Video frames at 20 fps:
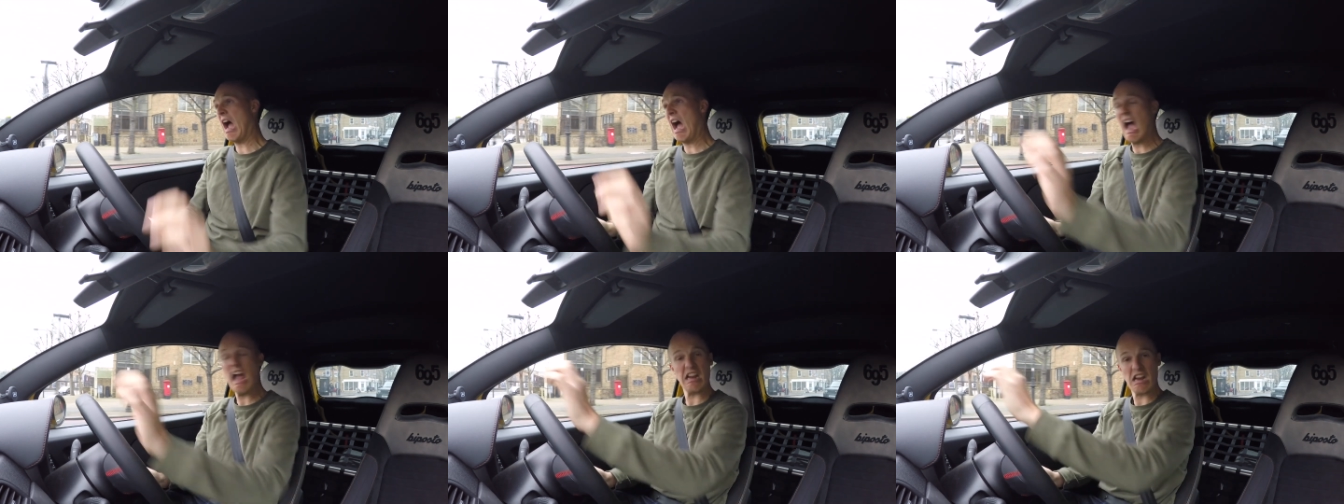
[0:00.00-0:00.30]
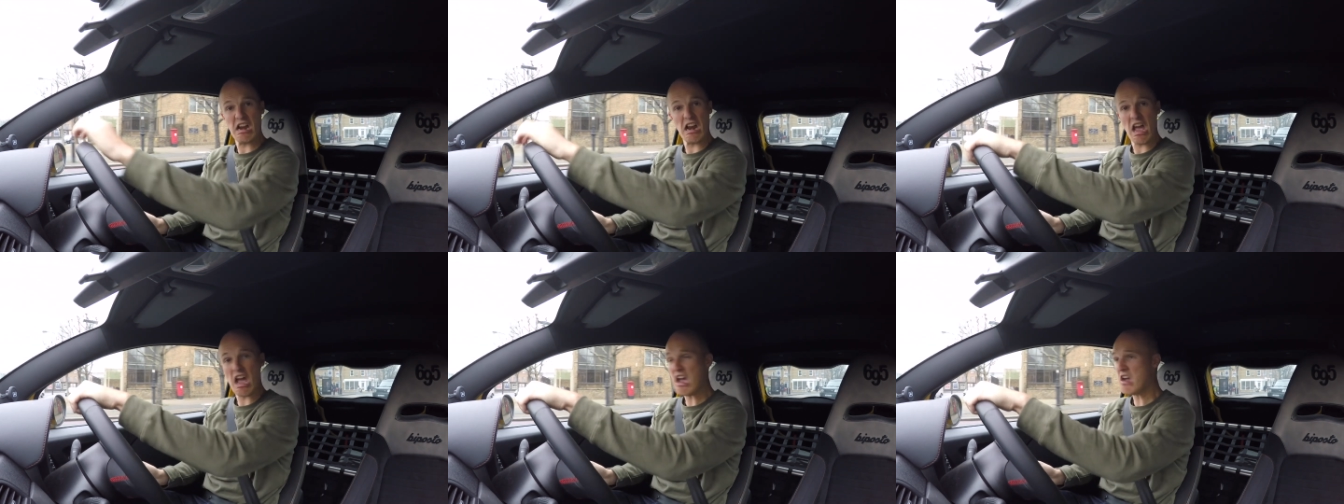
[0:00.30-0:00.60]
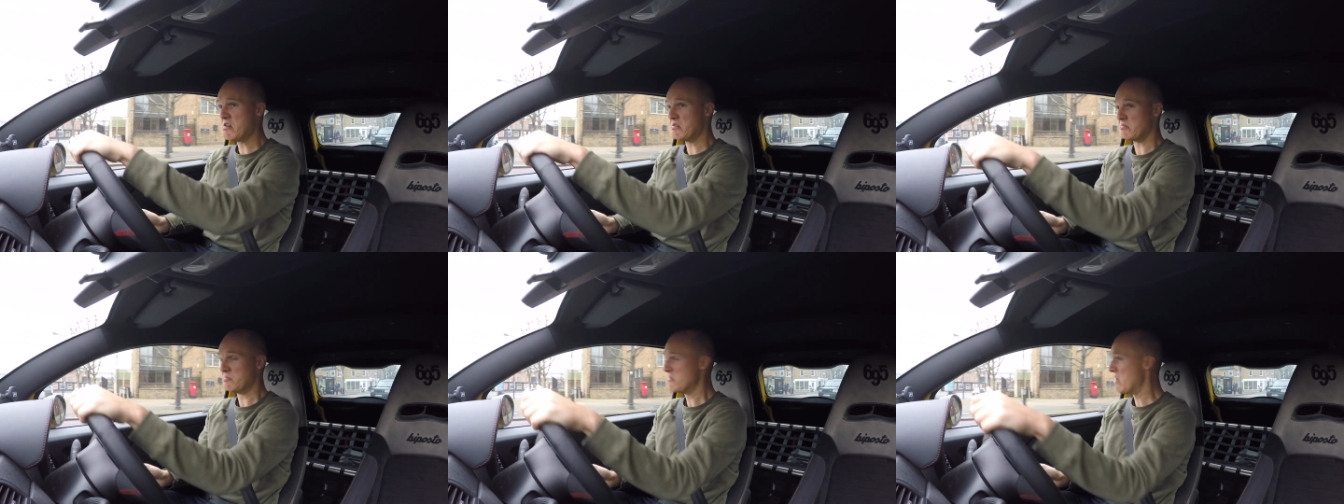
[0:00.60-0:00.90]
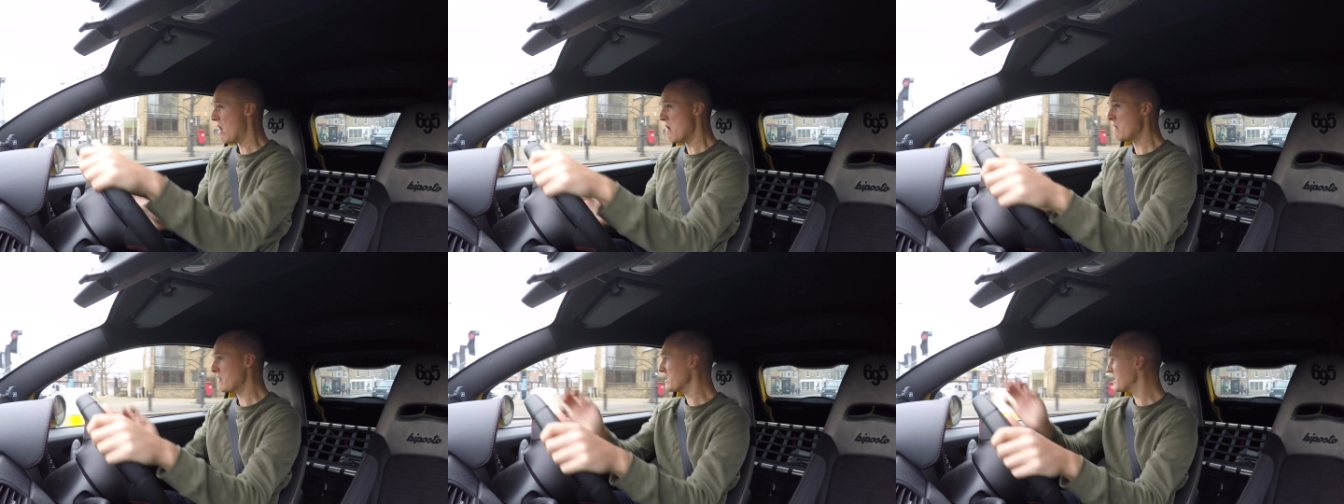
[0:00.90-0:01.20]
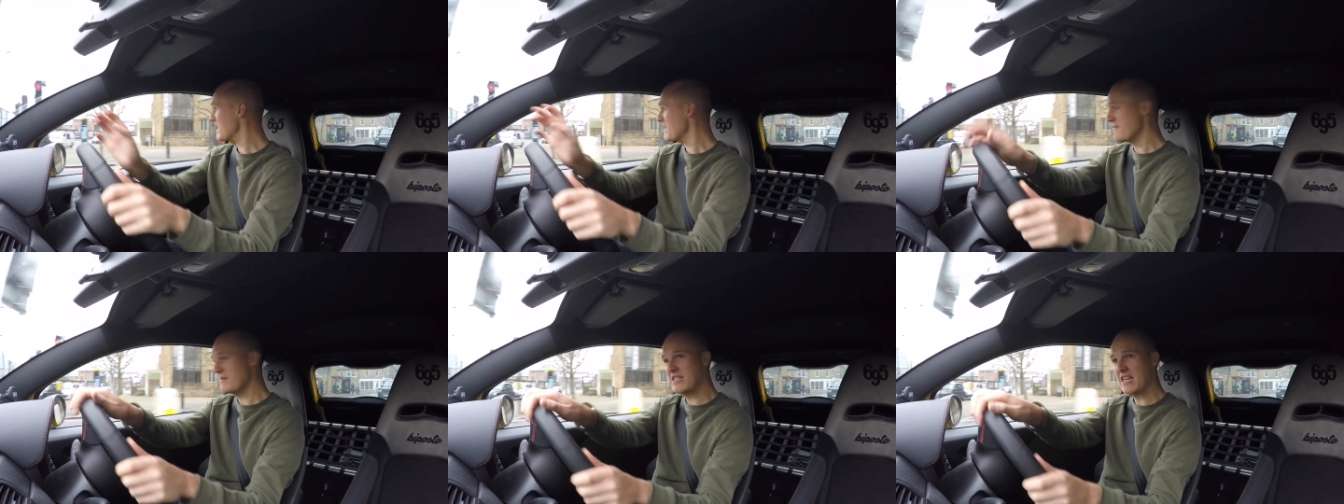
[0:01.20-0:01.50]
I don't know. No one
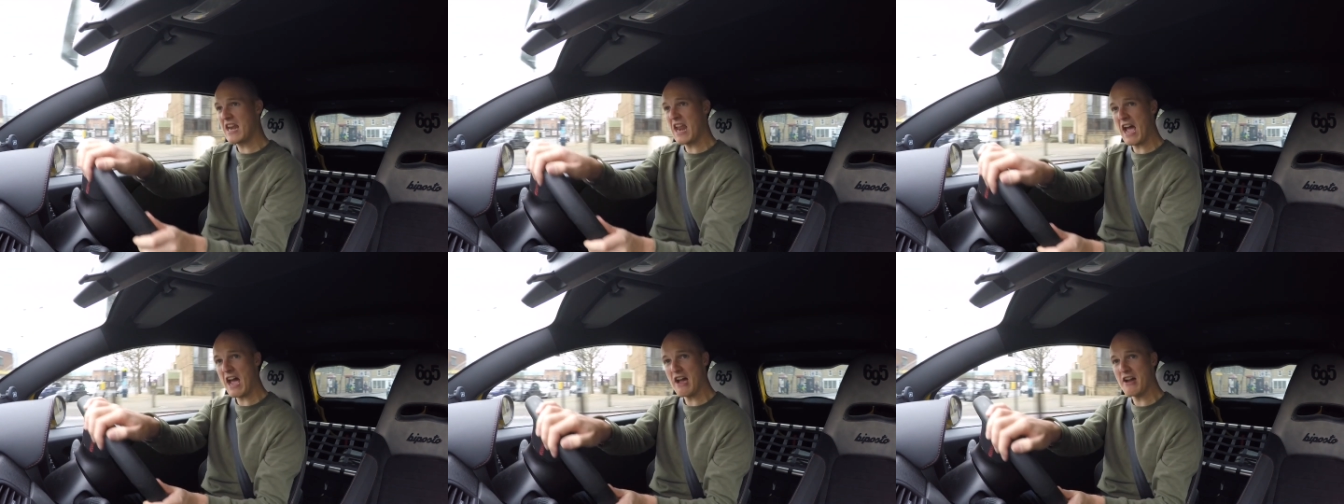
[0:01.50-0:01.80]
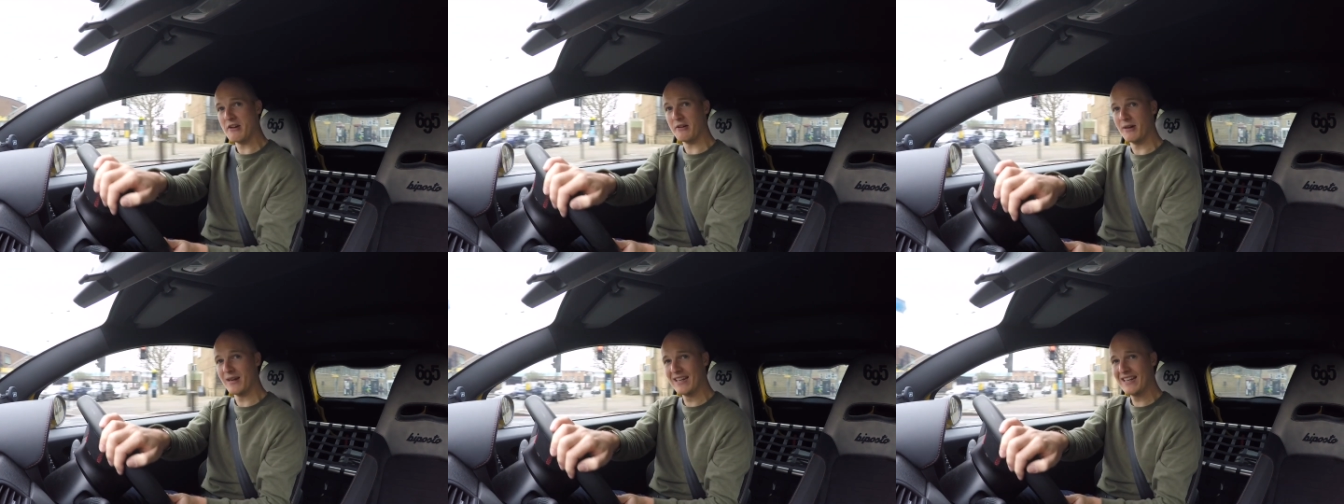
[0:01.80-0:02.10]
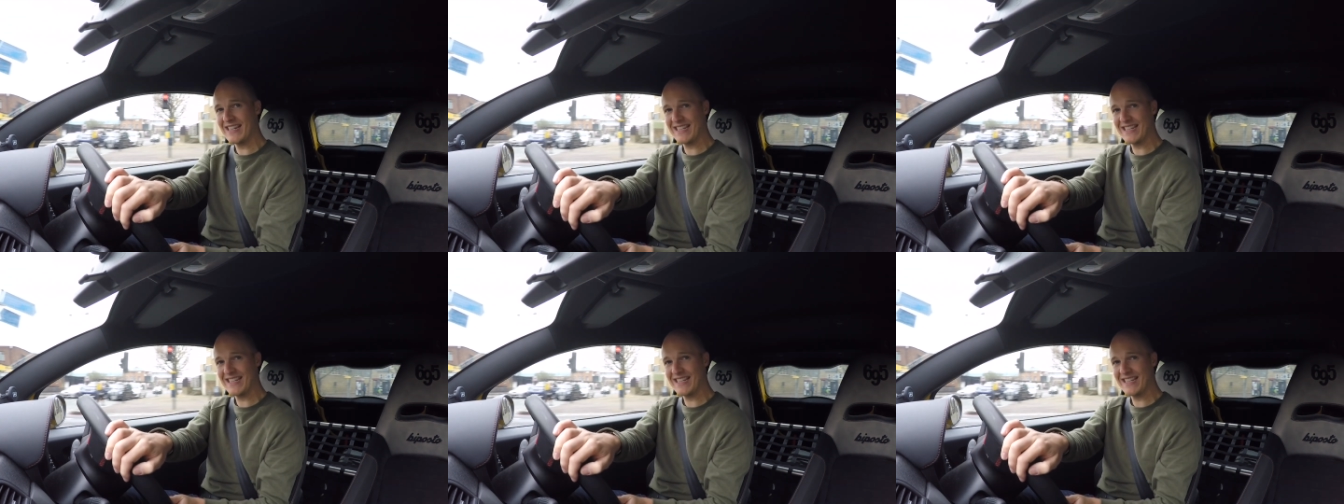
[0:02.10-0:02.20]
seems to know.